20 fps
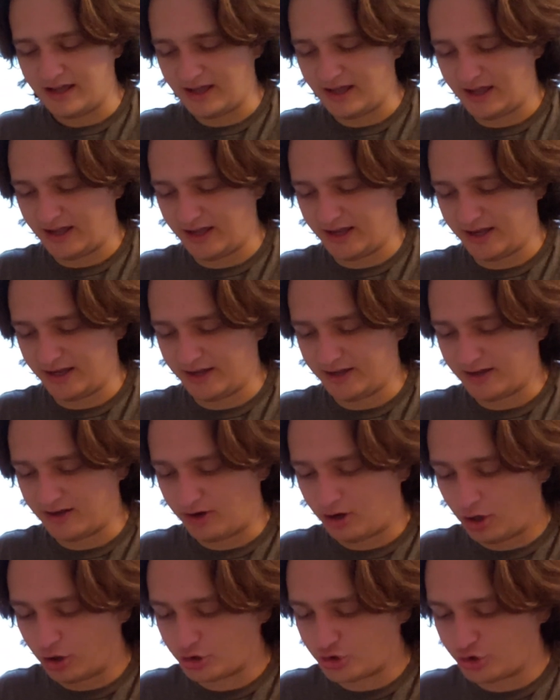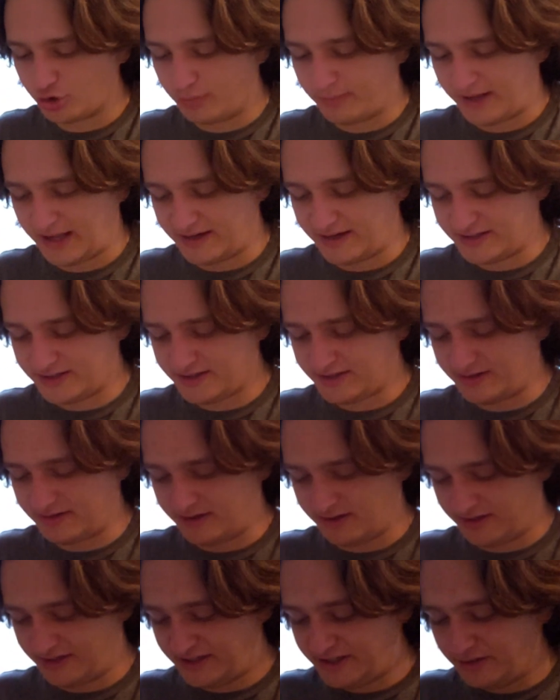a archer bandit,
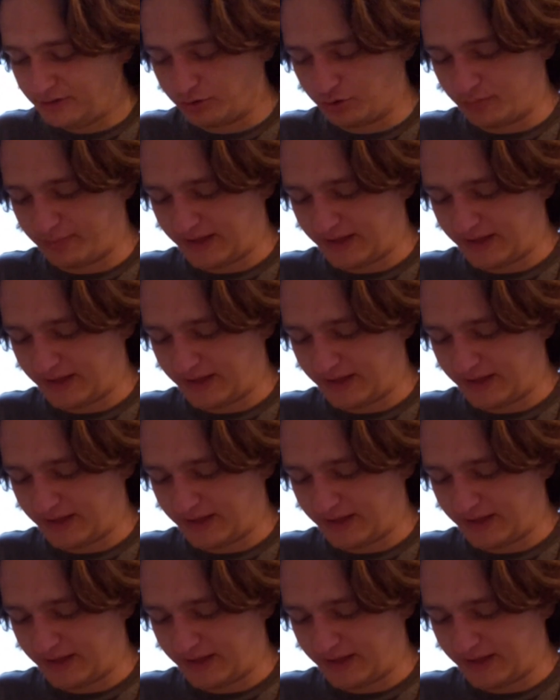a healer